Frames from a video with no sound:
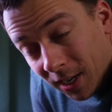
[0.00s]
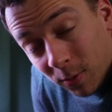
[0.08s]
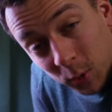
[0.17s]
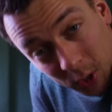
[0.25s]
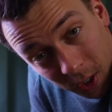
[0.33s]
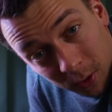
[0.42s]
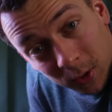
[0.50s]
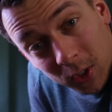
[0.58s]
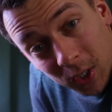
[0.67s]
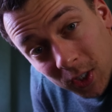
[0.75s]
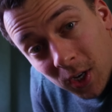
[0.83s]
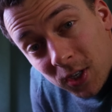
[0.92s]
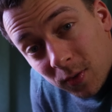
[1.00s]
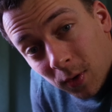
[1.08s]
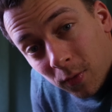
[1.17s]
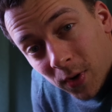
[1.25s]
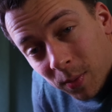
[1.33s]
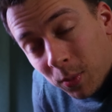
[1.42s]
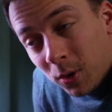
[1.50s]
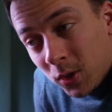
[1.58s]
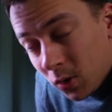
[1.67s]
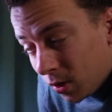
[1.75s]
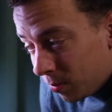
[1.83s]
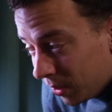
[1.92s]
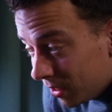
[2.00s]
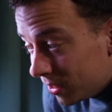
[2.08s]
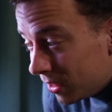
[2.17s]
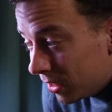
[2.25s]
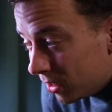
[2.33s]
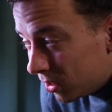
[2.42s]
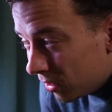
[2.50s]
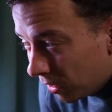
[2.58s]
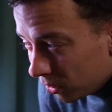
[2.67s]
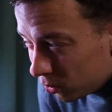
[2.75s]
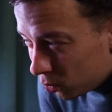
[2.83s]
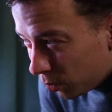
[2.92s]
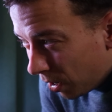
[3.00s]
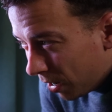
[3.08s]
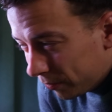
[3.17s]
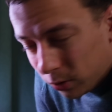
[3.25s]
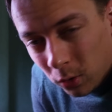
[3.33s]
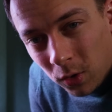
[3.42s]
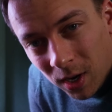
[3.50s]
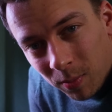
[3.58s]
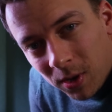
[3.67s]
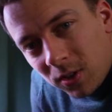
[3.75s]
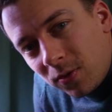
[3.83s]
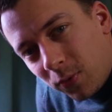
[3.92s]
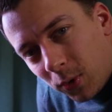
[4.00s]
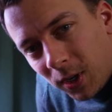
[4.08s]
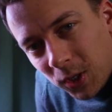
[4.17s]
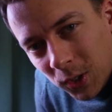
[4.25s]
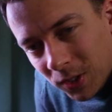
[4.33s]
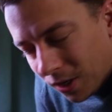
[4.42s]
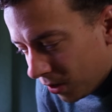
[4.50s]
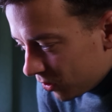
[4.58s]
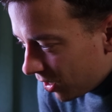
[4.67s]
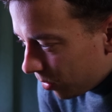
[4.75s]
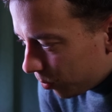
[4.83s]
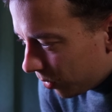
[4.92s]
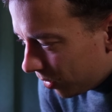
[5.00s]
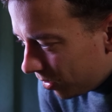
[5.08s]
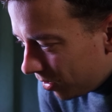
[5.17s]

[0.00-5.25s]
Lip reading: and we started on the 16th of November, so that means it's like 2.5 to 3 months for this entire setup.